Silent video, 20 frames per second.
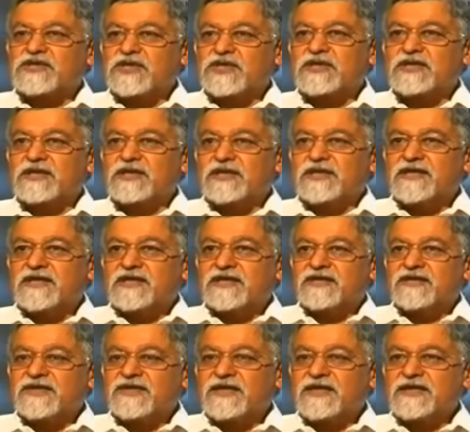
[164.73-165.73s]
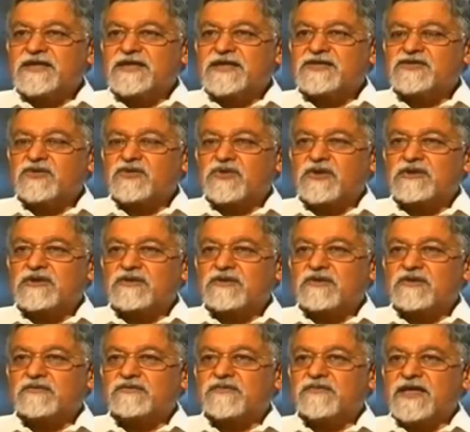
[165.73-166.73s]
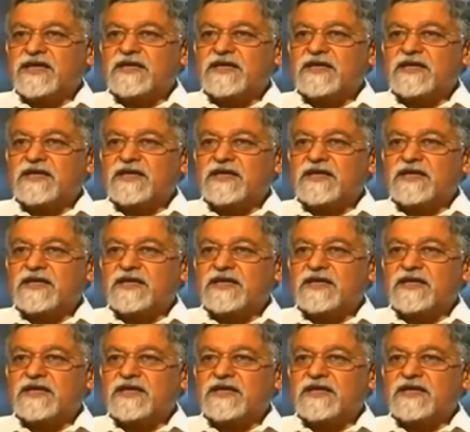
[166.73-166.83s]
question really is not of